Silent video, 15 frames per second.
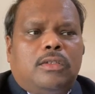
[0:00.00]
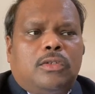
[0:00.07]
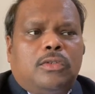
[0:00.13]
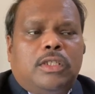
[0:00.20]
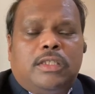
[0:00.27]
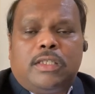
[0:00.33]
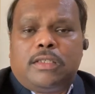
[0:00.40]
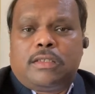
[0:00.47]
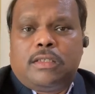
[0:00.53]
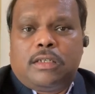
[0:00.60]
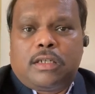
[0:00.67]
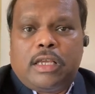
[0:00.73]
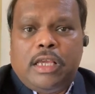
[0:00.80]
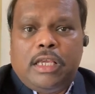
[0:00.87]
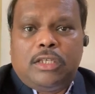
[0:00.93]
So this is the
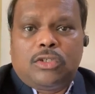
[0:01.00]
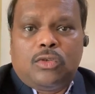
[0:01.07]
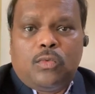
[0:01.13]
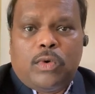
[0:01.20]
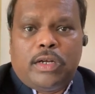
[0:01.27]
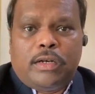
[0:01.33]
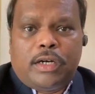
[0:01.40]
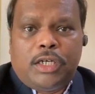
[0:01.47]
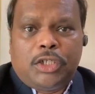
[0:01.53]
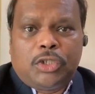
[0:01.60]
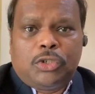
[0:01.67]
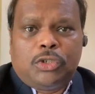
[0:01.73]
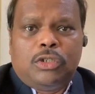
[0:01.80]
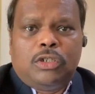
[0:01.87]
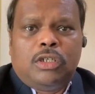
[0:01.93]
k is to 1
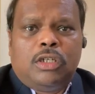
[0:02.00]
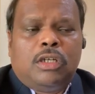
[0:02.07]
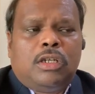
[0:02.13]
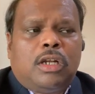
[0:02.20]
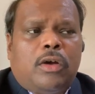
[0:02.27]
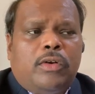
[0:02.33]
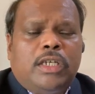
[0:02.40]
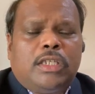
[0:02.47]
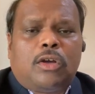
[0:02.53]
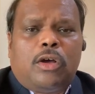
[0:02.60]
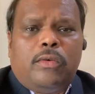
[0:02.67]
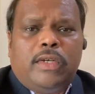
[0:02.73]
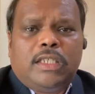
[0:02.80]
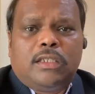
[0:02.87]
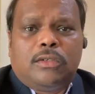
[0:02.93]
ratio. Now it's
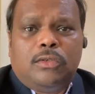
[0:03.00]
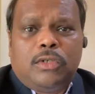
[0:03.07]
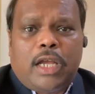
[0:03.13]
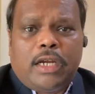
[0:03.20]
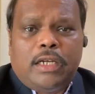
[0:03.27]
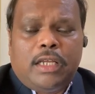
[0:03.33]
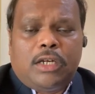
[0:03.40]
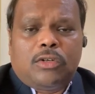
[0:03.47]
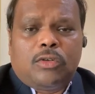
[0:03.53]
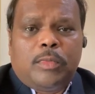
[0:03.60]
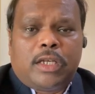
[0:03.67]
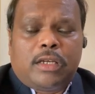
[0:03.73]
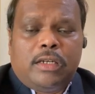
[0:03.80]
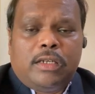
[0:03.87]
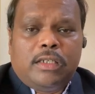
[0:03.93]
always a good idea to
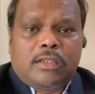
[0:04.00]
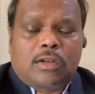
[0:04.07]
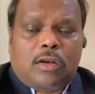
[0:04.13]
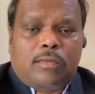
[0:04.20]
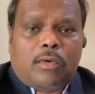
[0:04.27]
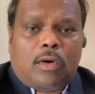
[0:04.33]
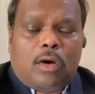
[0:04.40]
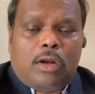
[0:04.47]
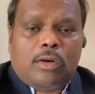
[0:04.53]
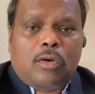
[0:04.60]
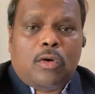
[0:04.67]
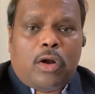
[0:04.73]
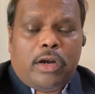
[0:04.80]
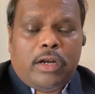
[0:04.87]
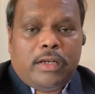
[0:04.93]
make a list of all
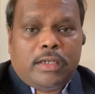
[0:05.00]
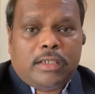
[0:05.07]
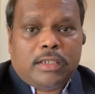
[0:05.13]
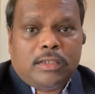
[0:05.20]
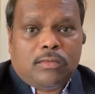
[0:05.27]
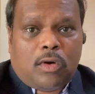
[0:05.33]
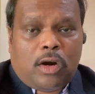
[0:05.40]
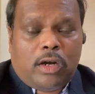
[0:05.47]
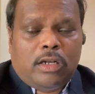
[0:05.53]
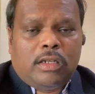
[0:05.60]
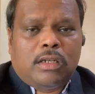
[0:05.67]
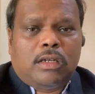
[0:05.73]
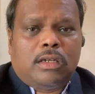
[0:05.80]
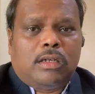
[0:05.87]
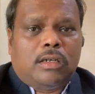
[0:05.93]
coordinates involved
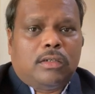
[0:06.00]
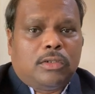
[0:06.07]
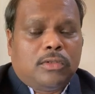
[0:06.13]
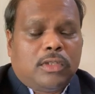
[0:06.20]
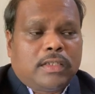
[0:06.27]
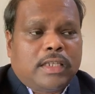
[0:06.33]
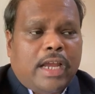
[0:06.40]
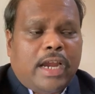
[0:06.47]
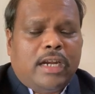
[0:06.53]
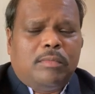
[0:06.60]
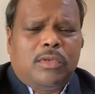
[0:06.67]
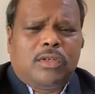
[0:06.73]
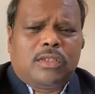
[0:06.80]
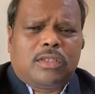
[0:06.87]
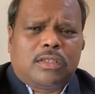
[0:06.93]
to the side
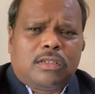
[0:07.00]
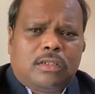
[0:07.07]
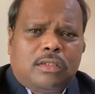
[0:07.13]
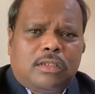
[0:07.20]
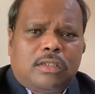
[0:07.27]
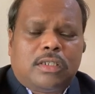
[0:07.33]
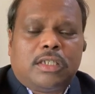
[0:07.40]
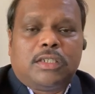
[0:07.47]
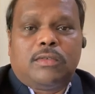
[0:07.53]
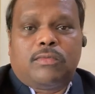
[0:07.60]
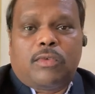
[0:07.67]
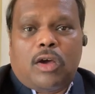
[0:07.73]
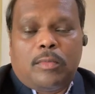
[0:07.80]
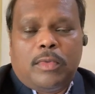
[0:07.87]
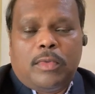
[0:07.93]
because section
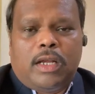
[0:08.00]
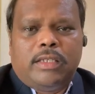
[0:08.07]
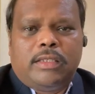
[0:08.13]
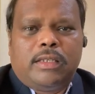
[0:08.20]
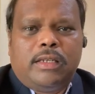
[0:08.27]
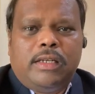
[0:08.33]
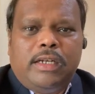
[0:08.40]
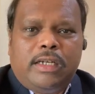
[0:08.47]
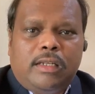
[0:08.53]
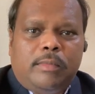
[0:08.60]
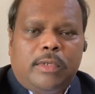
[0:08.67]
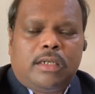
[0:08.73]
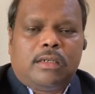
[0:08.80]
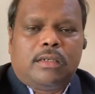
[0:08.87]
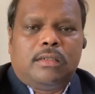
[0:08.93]
formula is a little bit